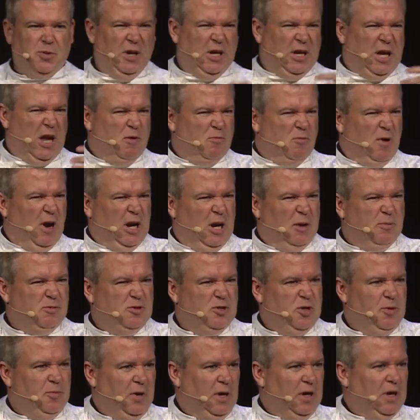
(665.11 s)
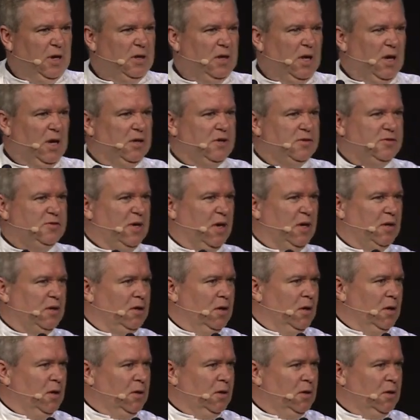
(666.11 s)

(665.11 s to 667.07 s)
they came right up to me, and they said,